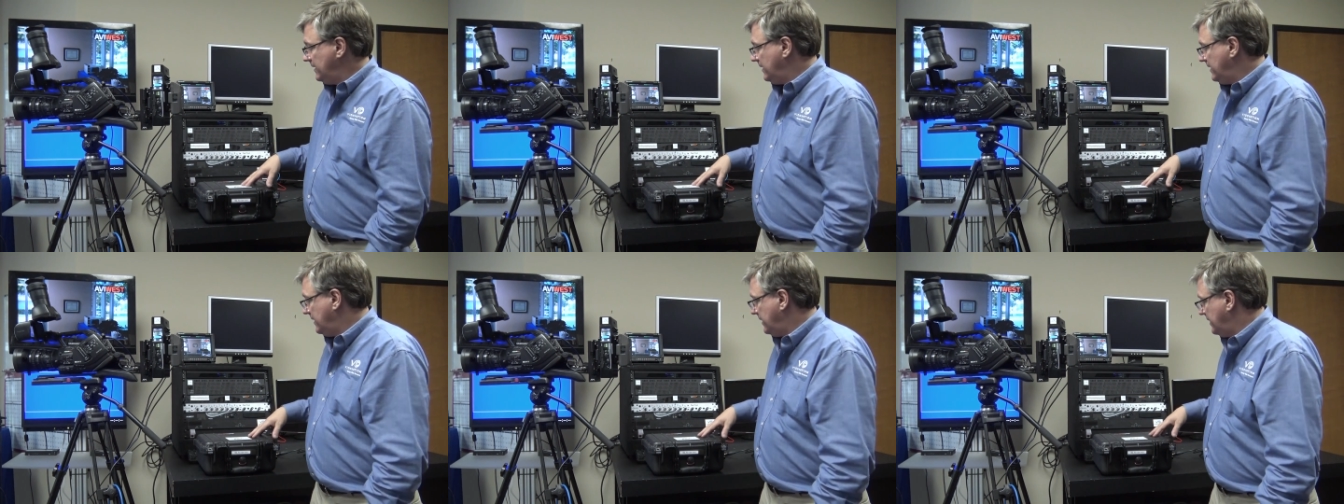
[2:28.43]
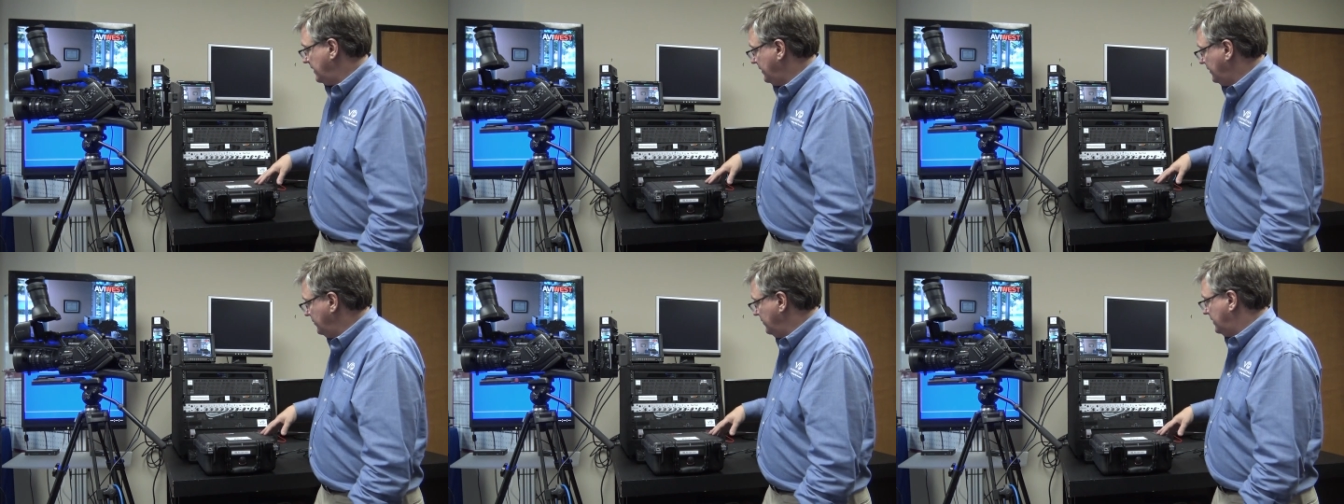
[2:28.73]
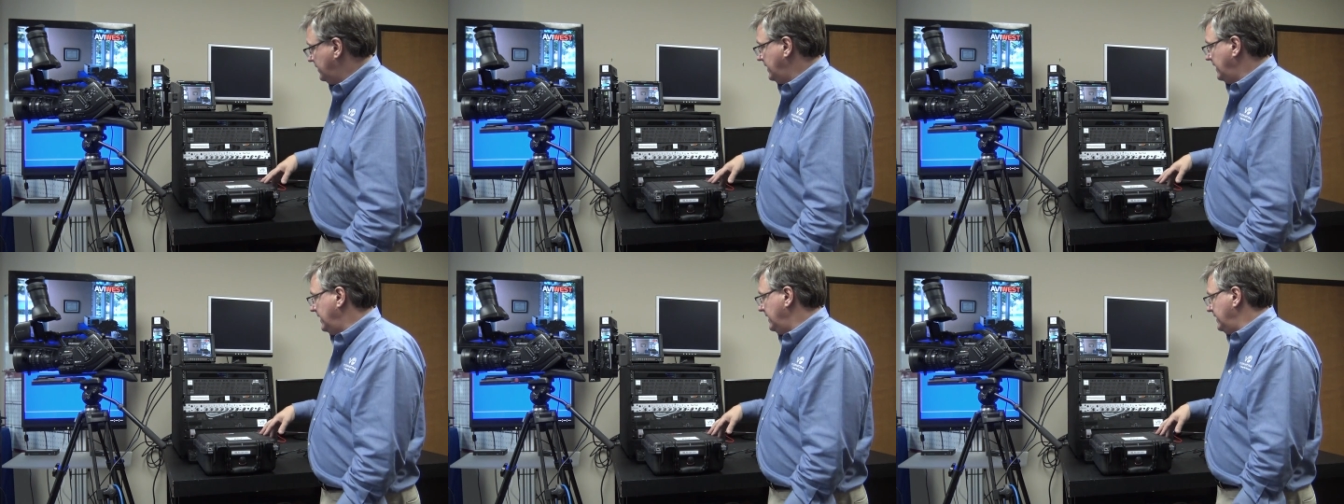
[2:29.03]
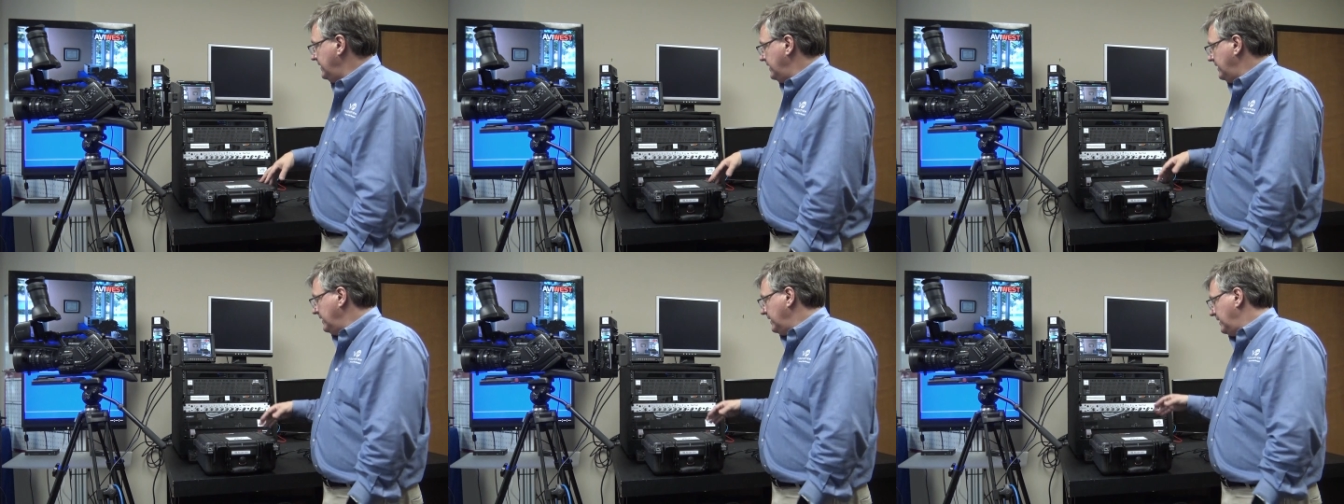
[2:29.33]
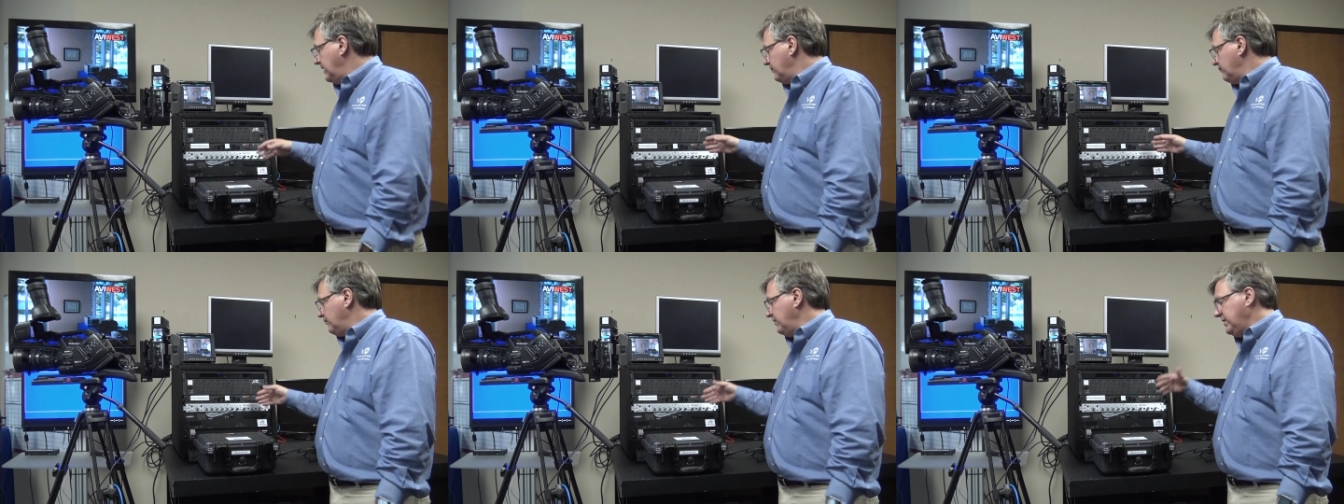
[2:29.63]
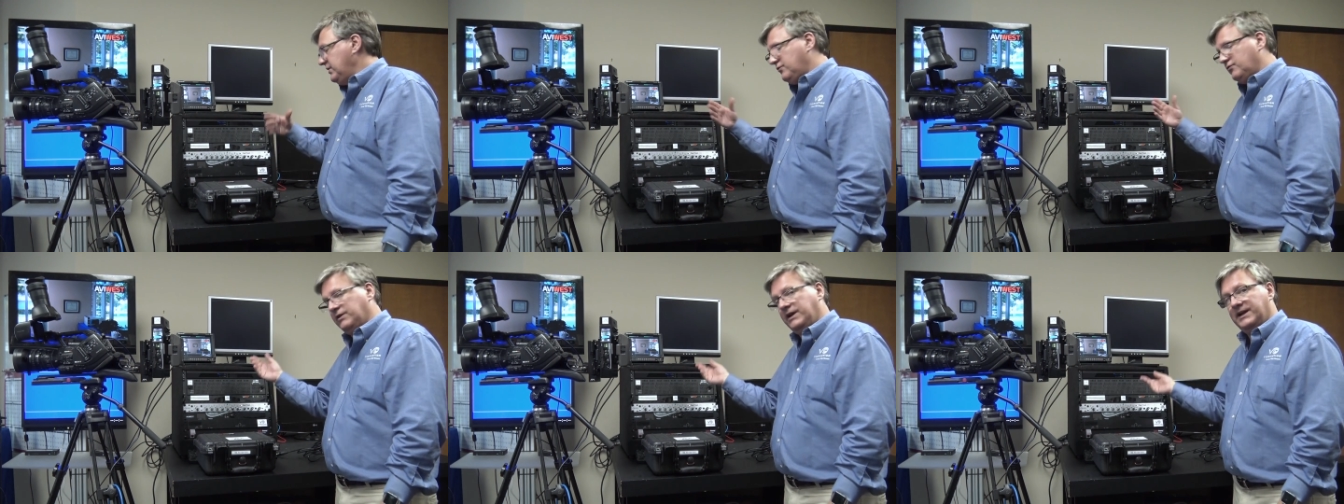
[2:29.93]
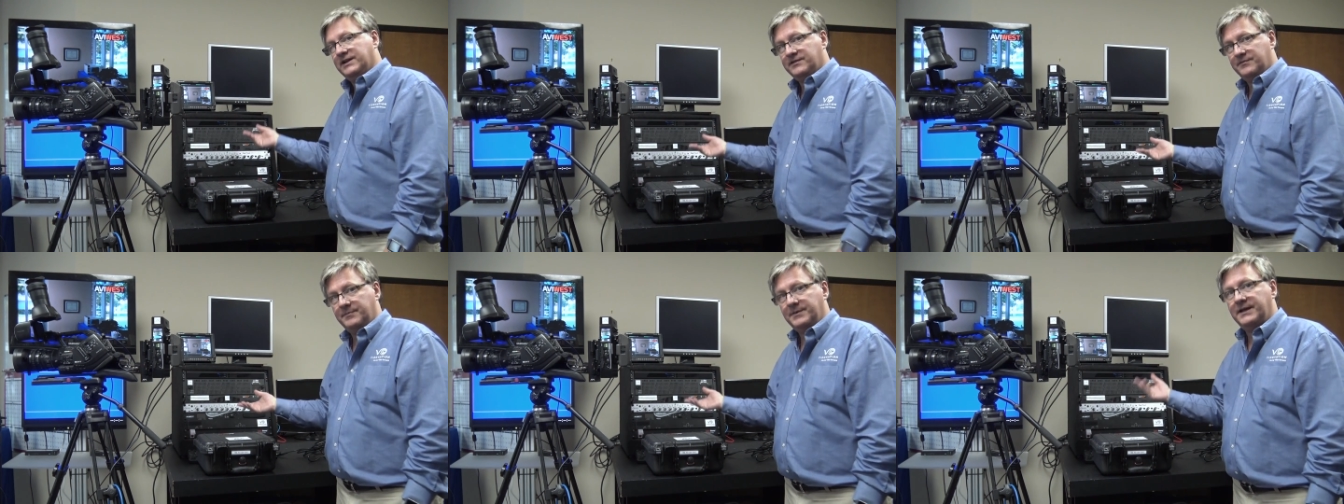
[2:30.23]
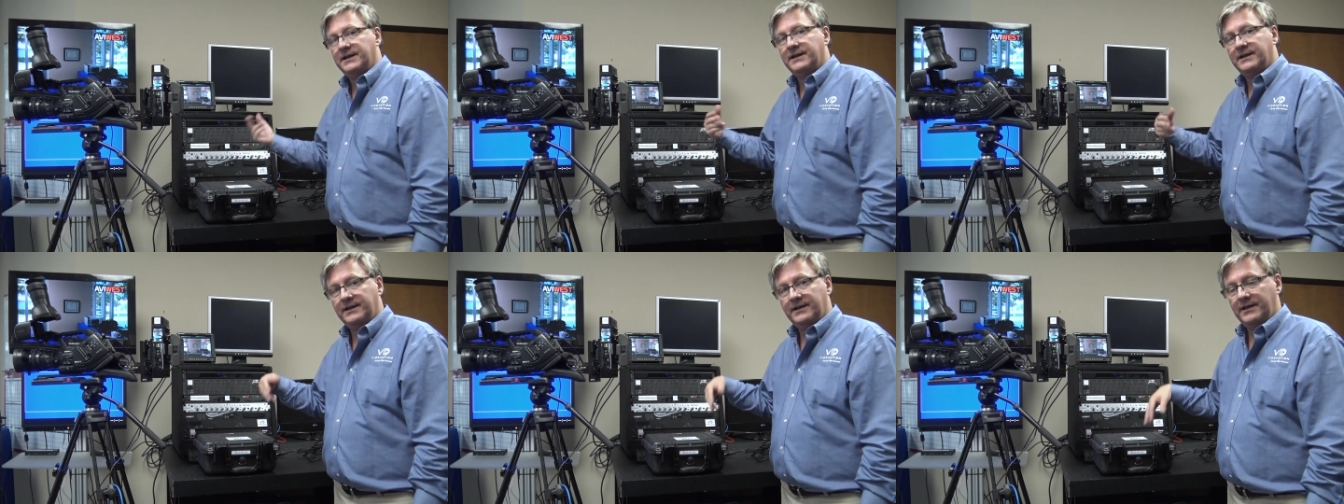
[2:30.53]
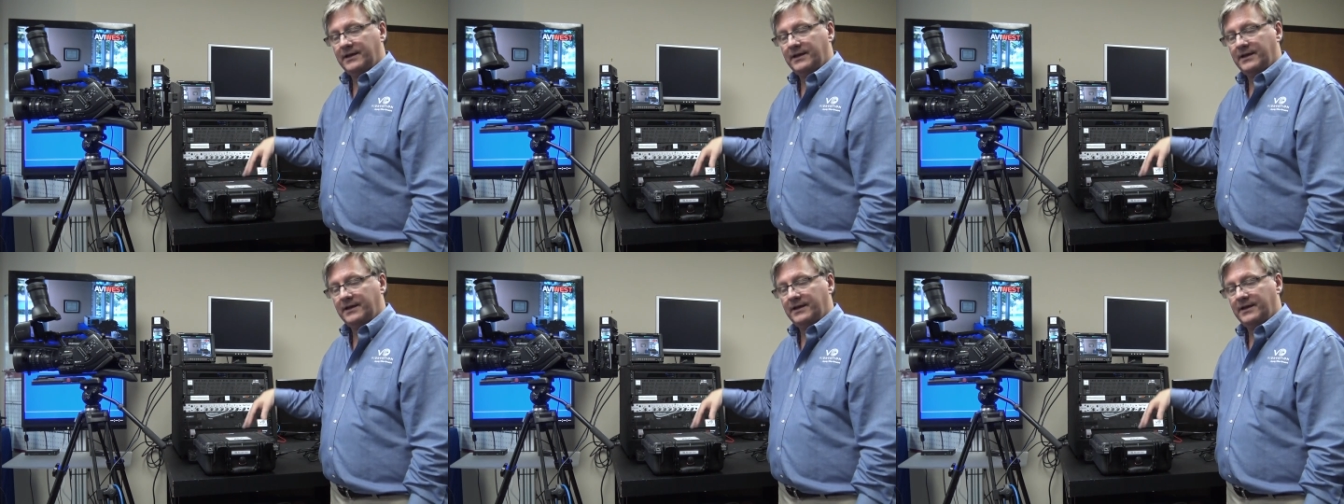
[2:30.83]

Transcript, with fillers: Uh, you can uh, retransmit